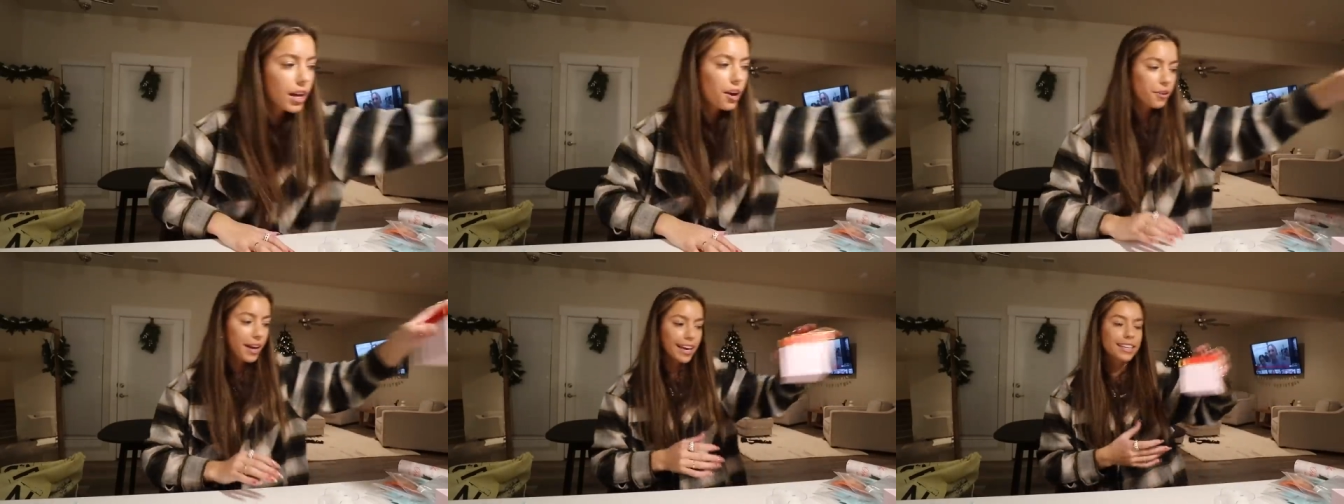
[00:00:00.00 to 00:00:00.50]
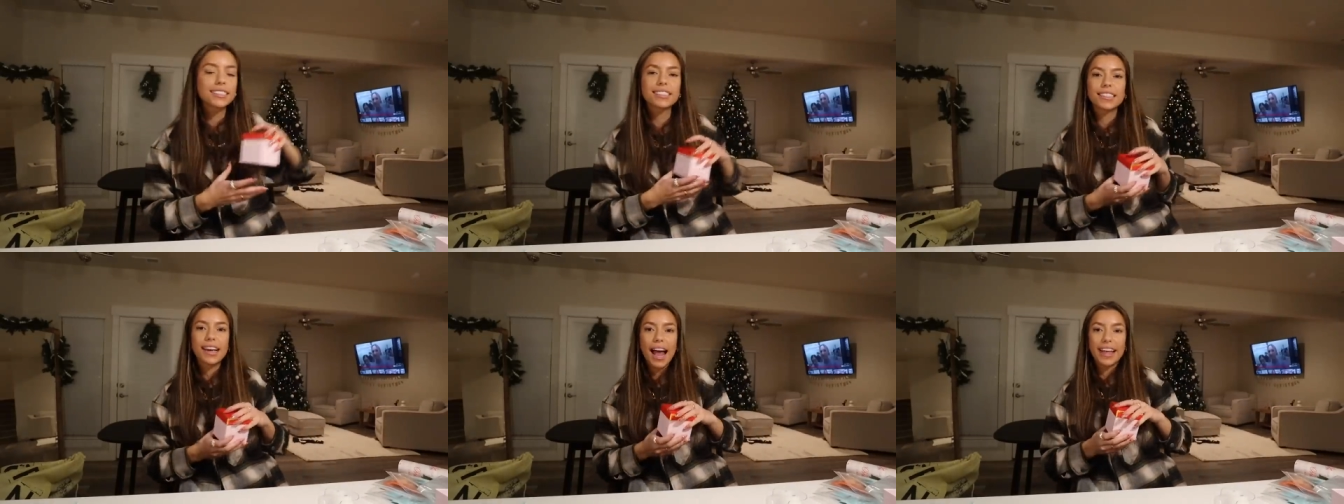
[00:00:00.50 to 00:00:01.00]
All
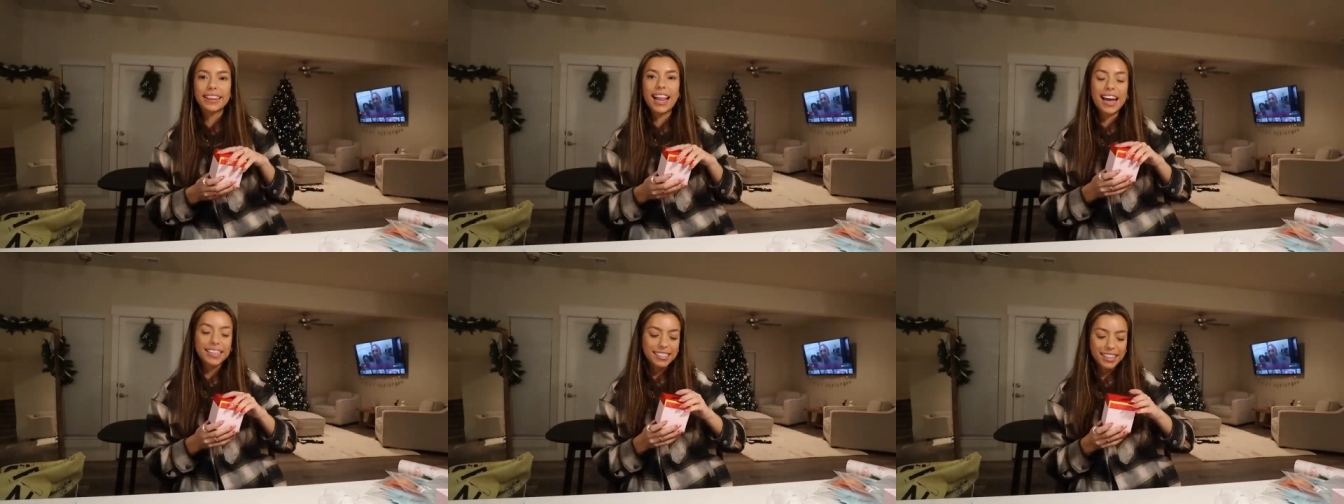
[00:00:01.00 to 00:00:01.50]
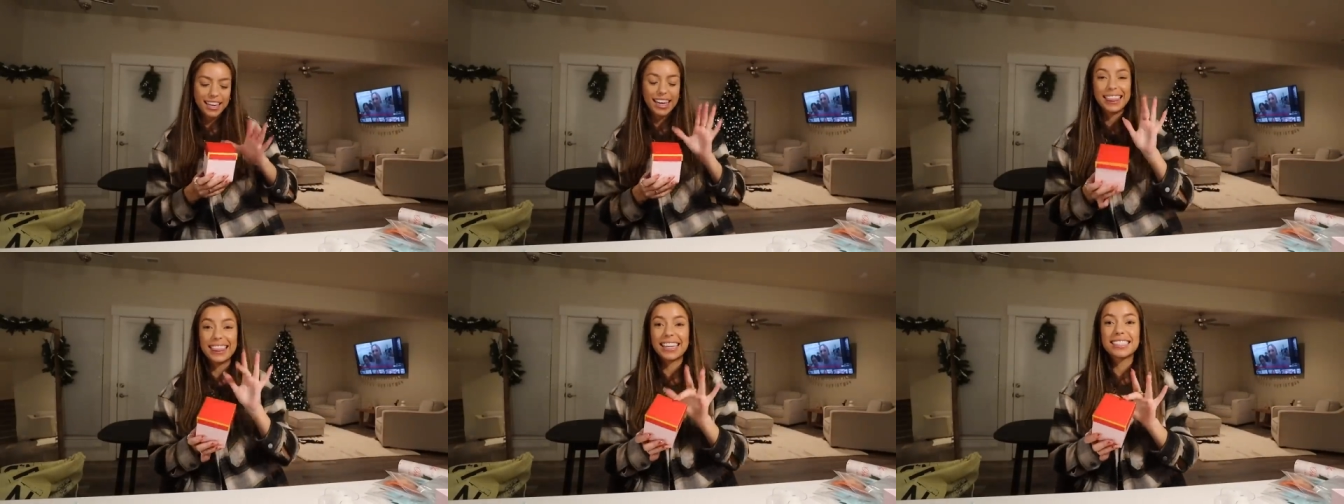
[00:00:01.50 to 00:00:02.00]
right, and
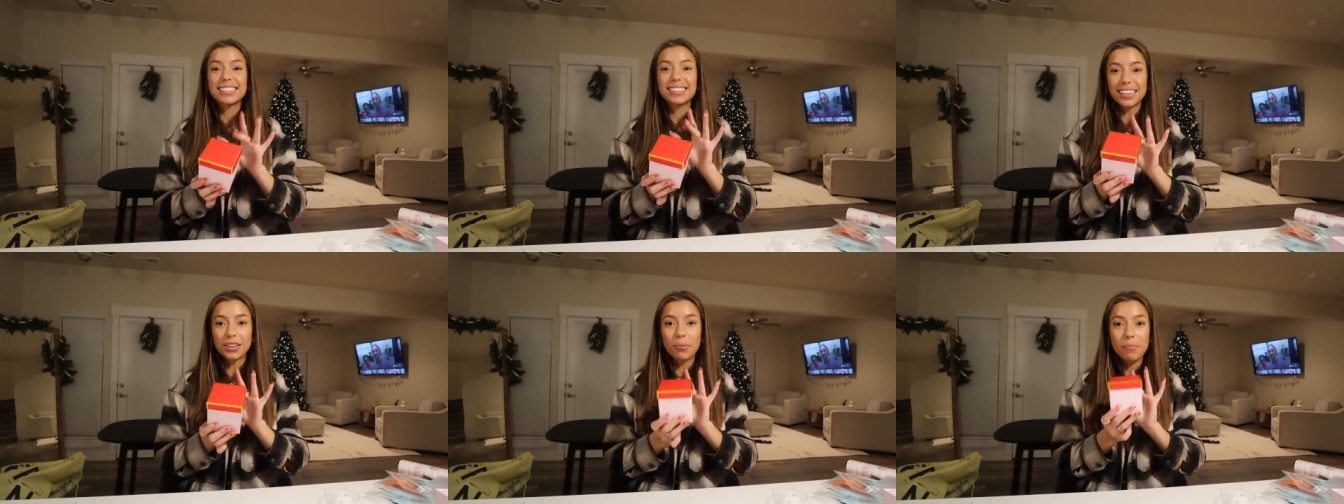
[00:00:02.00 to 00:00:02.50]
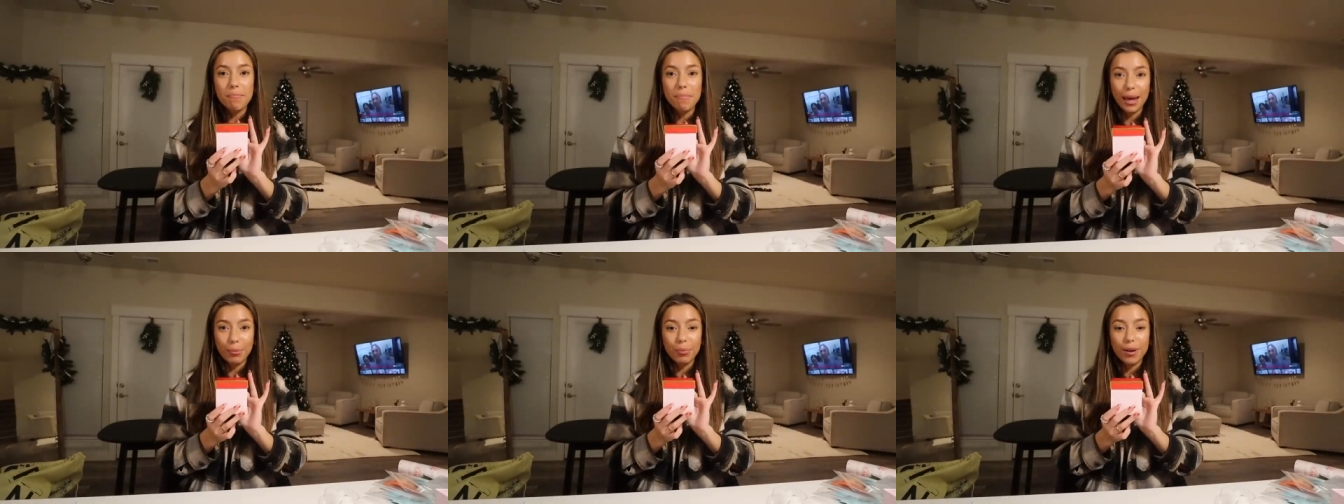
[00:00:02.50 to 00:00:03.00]
lastly, this little
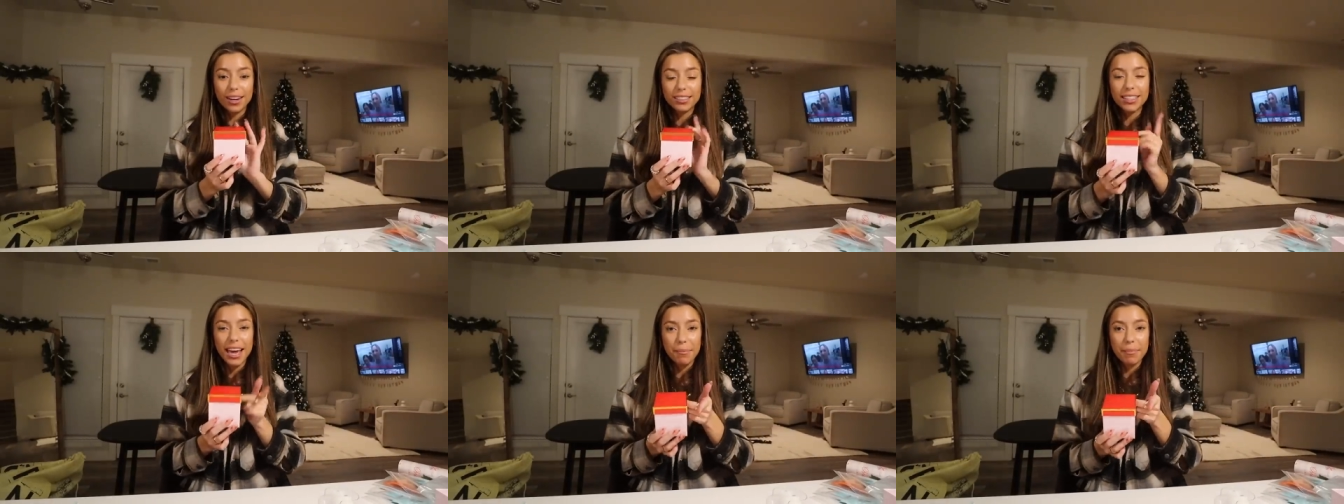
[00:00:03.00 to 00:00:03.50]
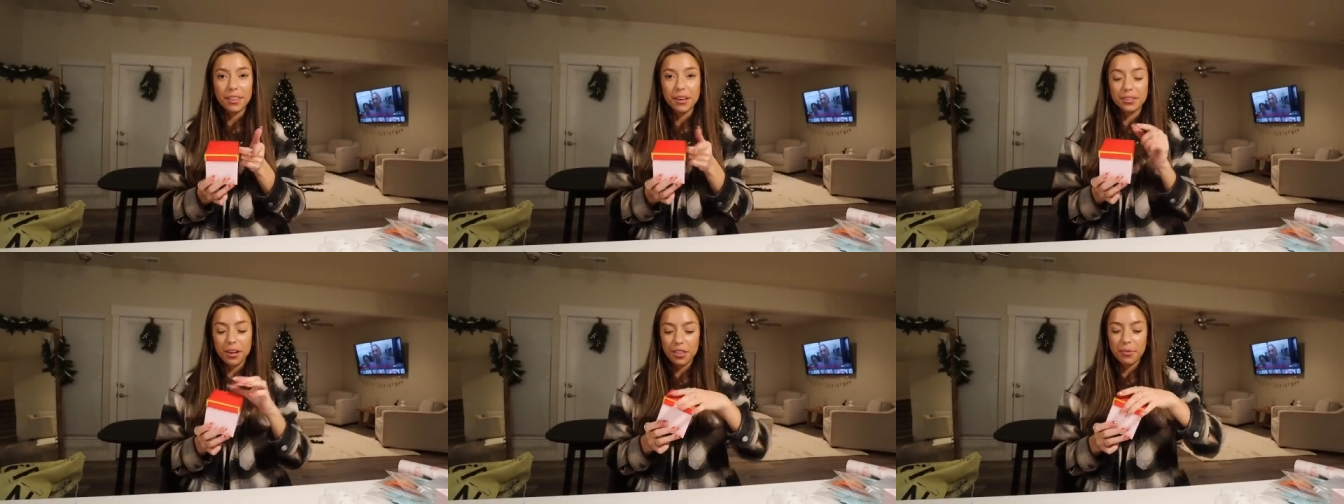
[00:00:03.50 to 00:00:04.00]
baby box came in
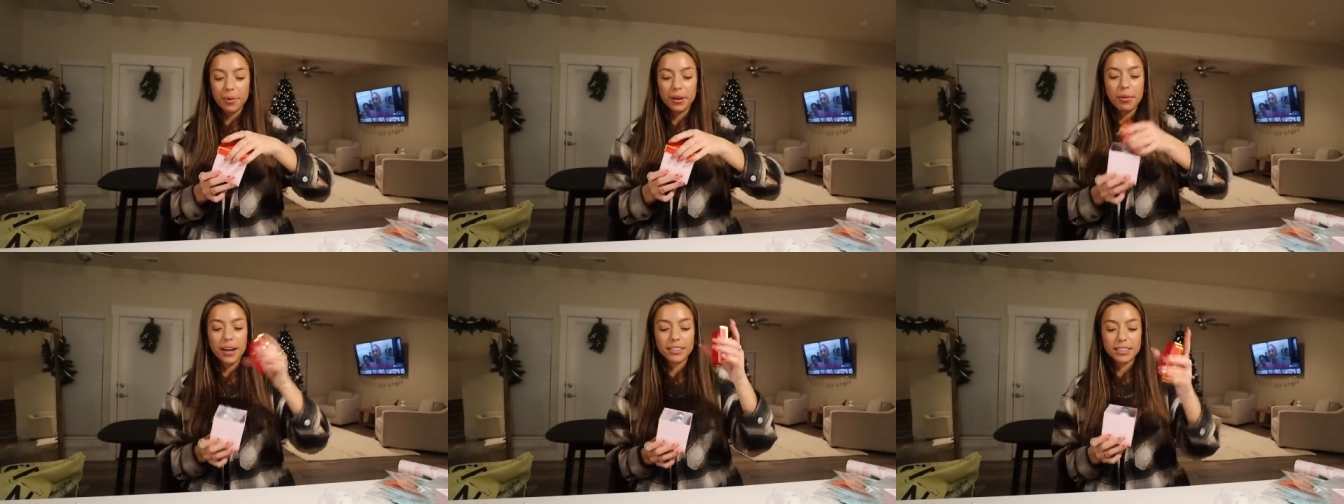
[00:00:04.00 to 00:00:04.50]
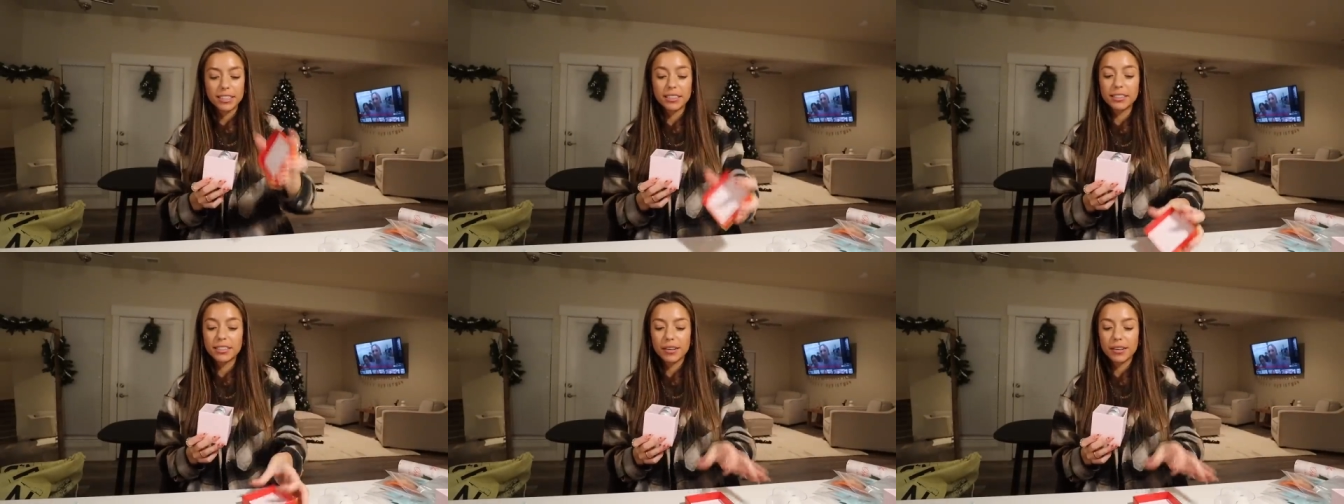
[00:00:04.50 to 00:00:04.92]
those other big boxes,